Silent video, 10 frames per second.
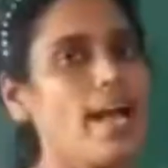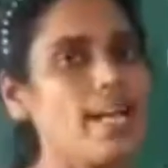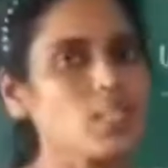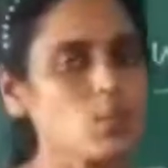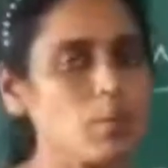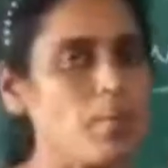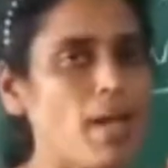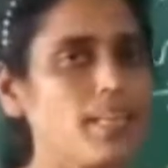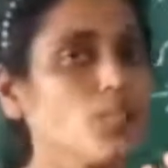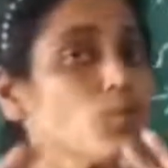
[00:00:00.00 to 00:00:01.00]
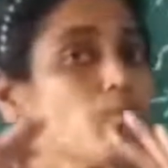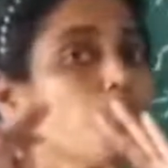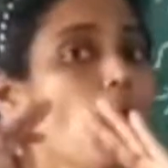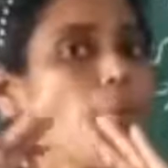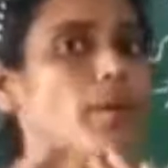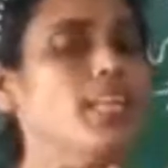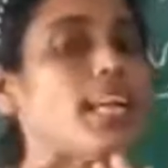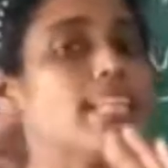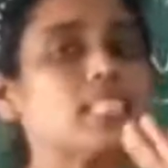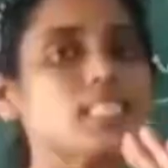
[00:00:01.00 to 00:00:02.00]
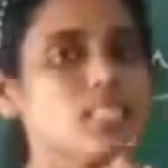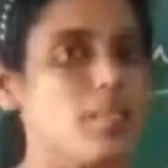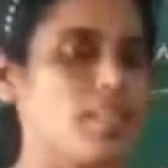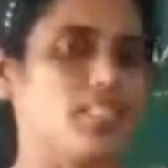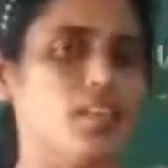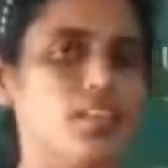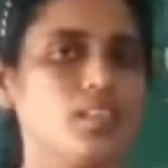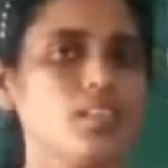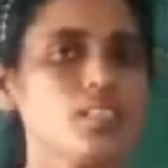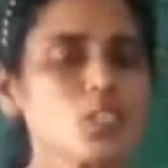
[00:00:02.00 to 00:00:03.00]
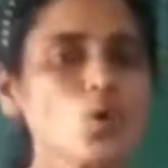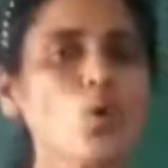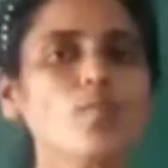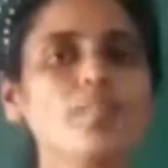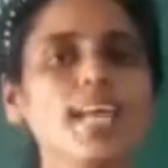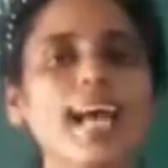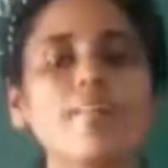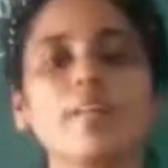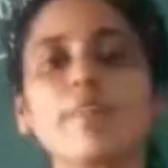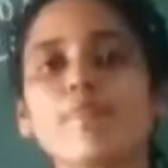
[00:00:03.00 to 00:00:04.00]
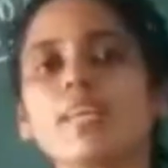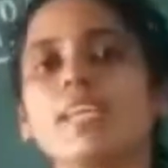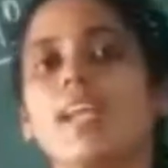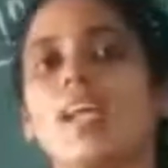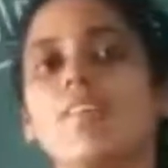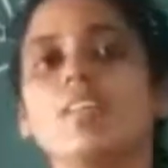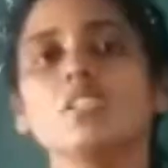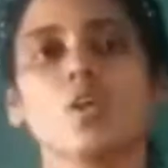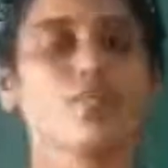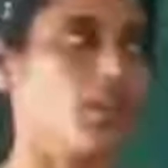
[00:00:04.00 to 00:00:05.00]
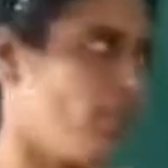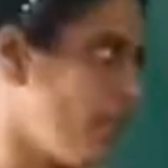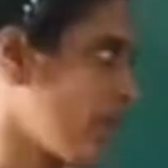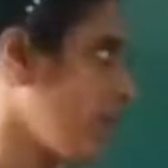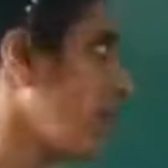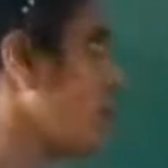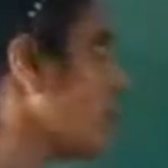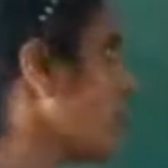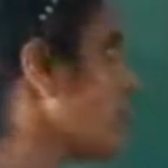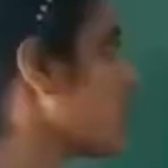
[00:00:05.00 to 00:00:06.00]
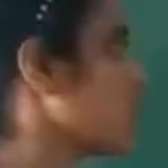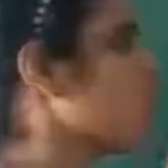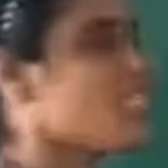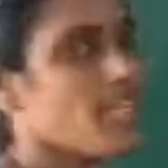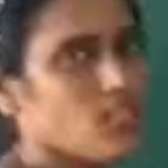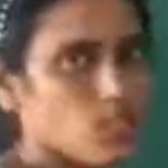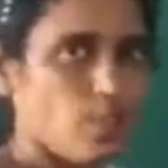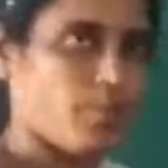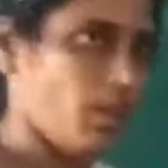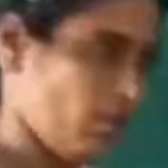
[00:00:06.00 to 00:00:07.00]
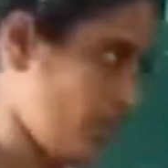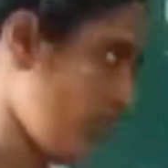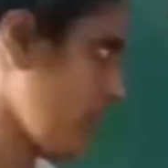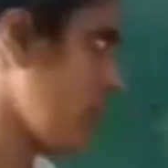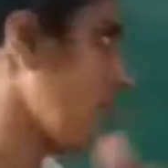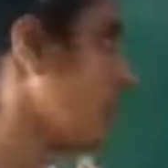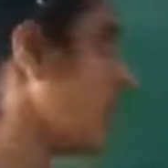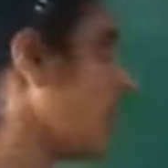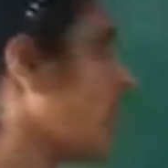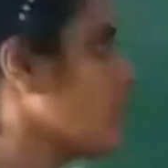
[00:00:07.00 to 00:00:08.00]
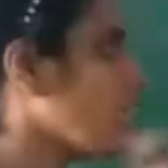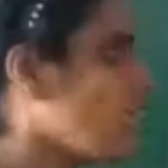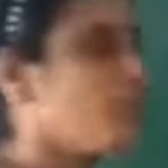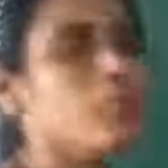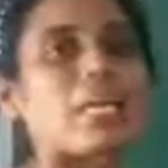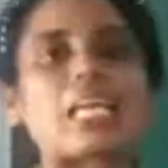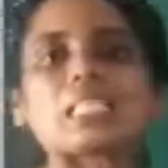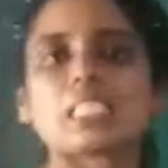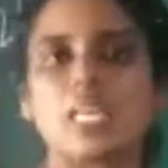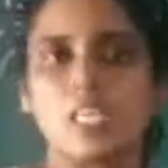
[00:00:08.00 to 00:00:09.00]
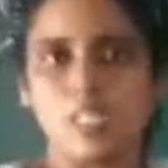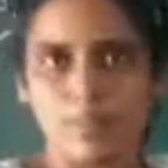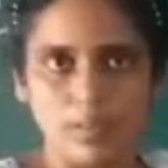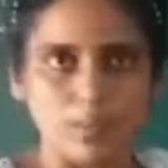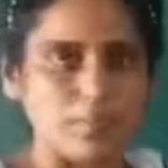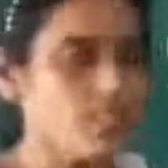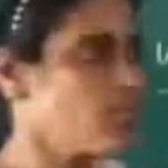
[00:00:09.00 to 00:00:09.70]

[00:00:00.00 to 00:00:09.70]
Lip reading: has to be managed properly and systematically. So we have different levels of government, that is different stages of government. There are three main stages of government.